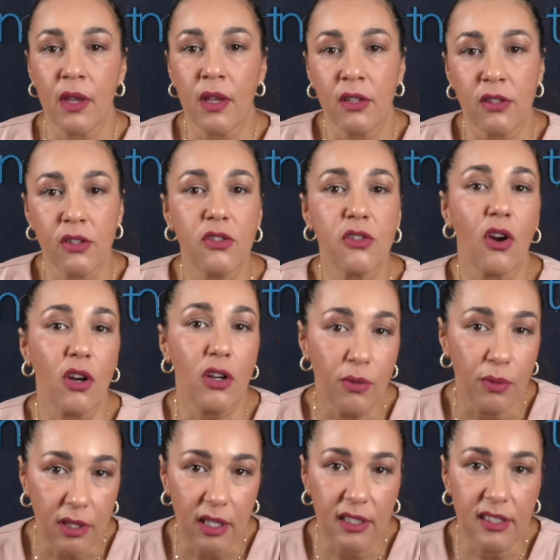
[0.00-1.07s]
Start
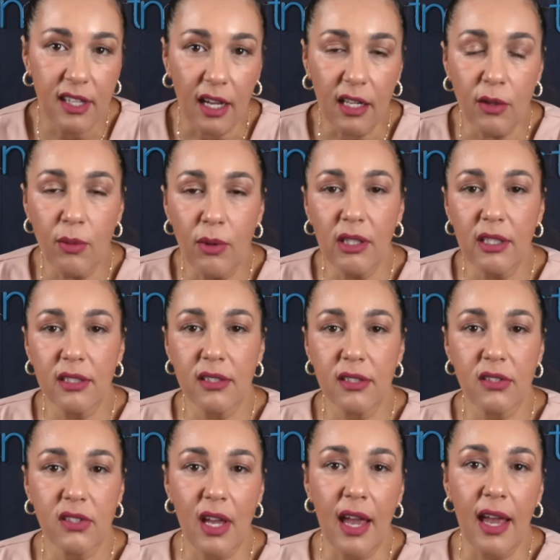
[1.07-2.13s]
with exactly what Liz is
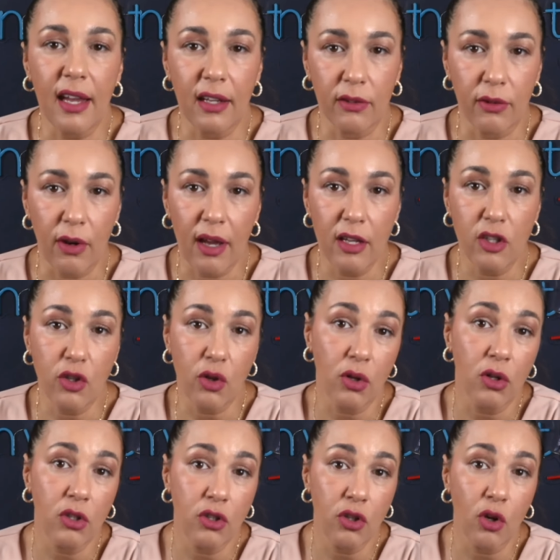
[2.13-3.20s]
saying, right?
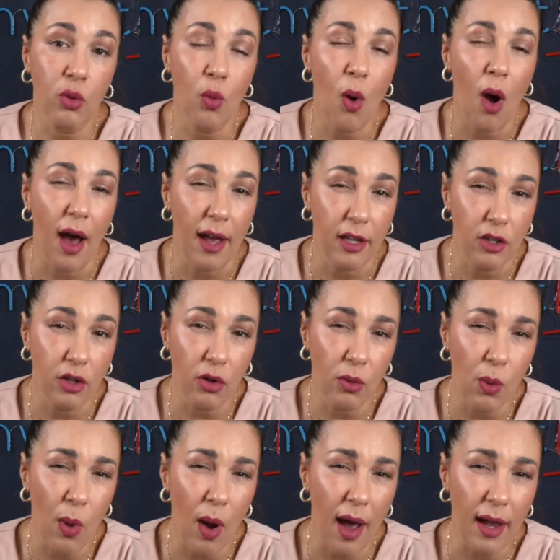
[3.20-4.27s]
Your, your why. Your
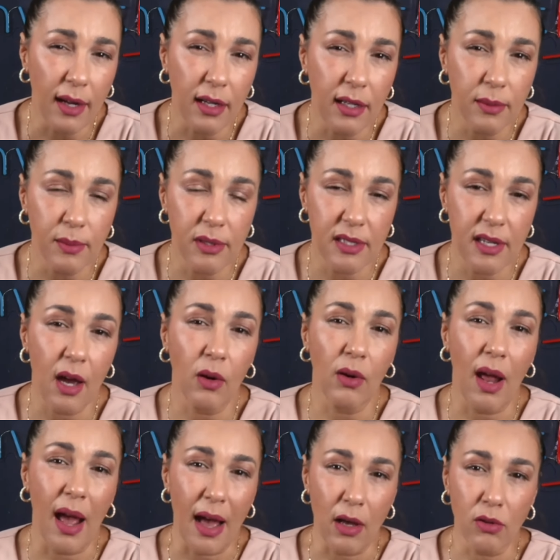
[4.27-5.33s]
why comes down
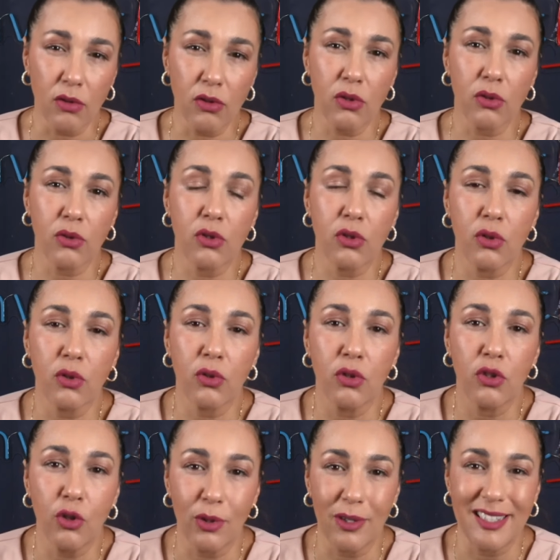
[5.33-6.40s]
also to
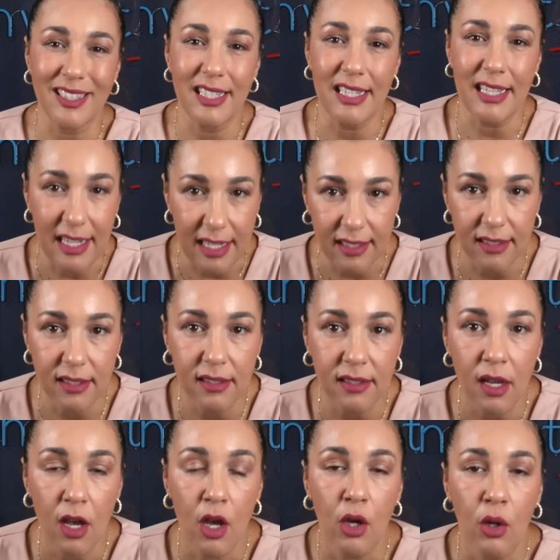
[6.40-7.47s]
your needs.
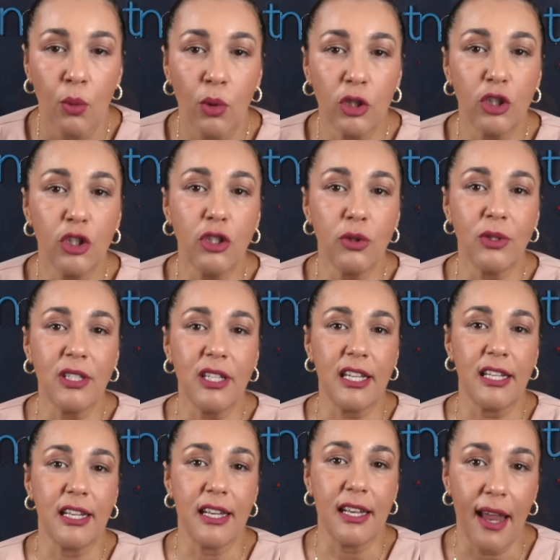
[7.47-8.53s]
What do you need
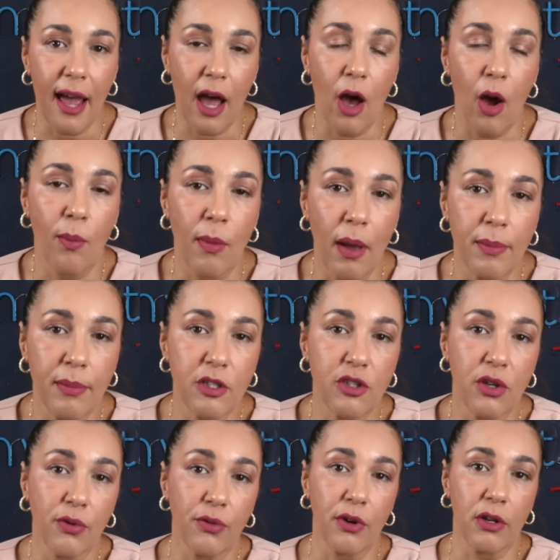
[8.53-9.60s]
now might be
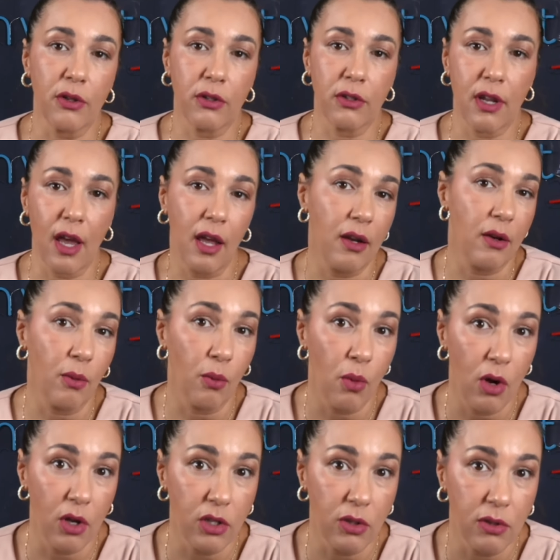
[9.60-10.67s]
different than
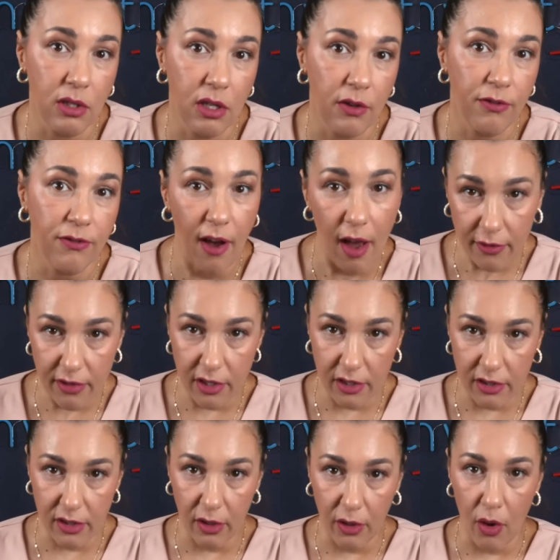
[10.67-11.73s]
what you need five
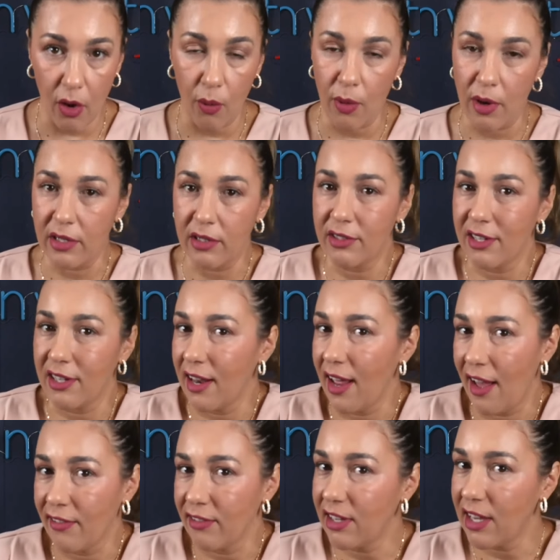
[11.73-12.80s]
years ago when you didn't
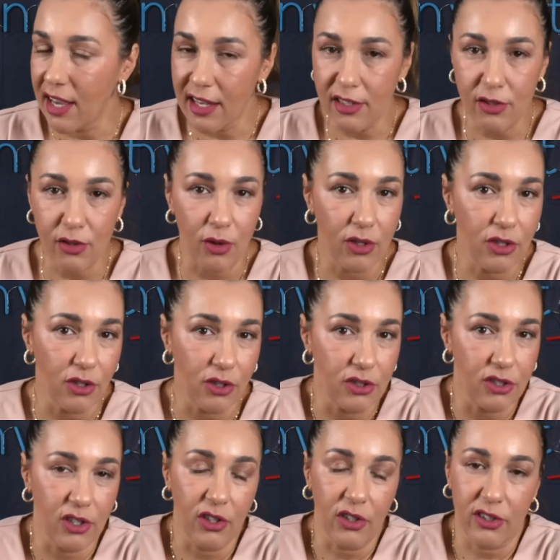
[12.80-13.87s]
have kids or your
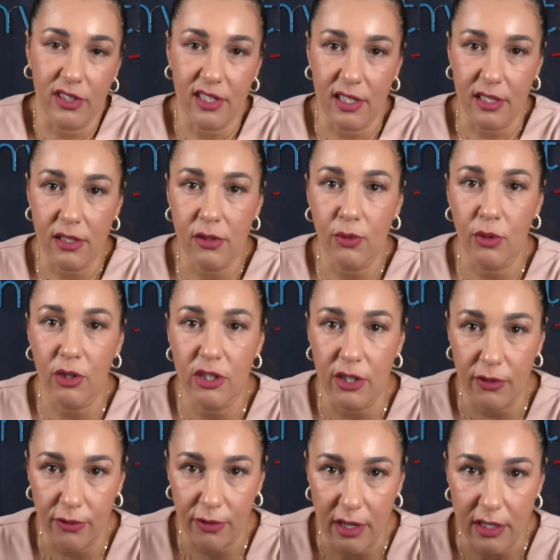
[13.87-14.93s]
circumstances were
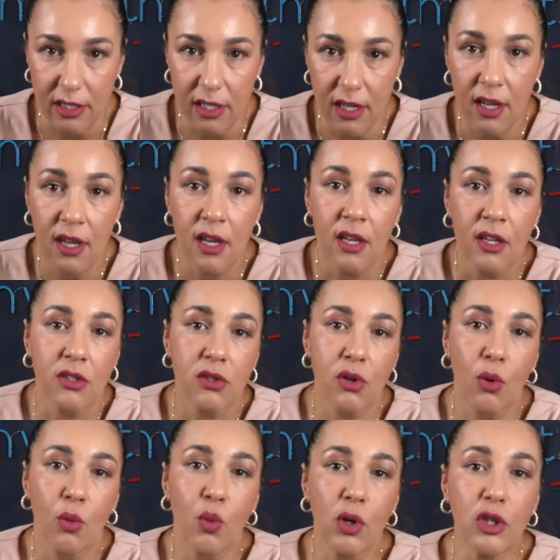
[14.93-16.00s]
different. So
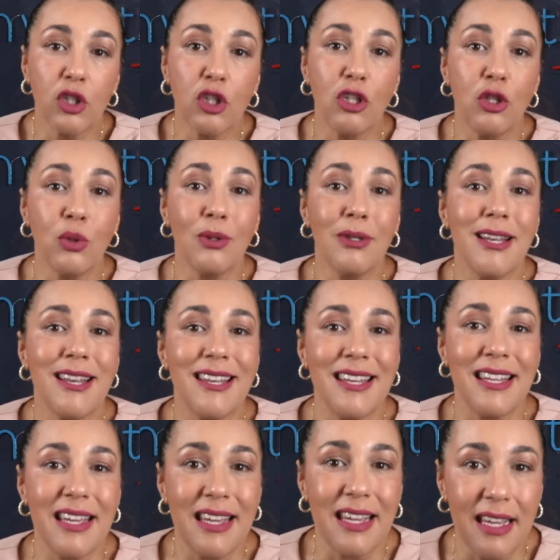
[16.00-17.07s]
what do you
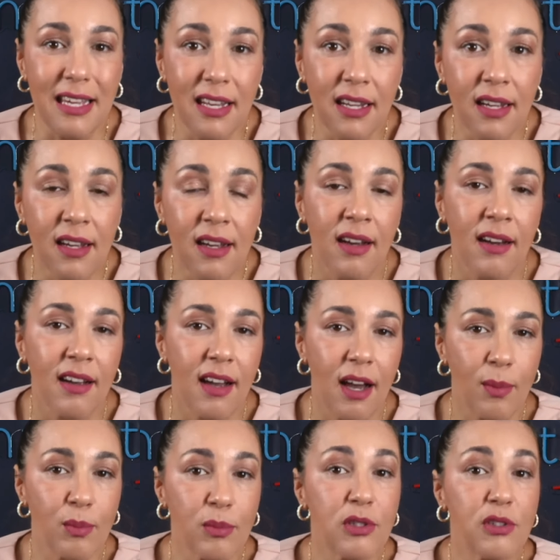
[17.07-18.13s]
need
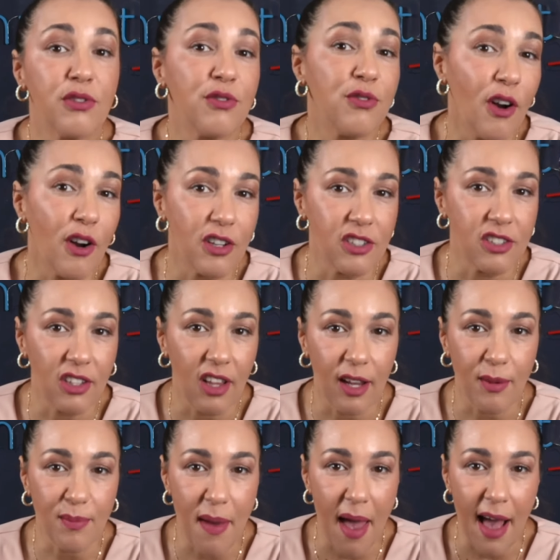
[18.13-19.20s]
comes first, like
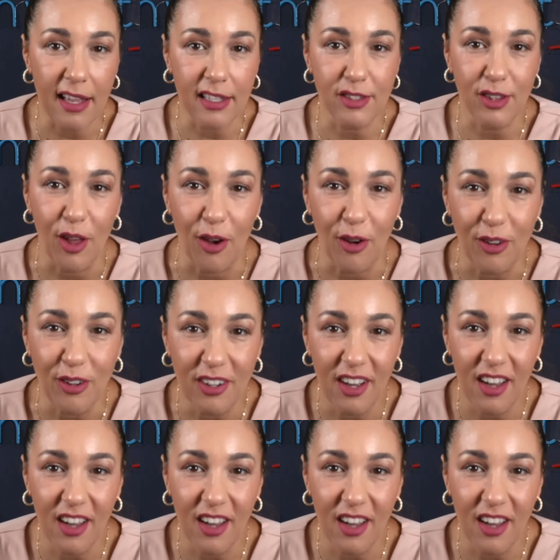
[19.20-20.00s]
Maslow.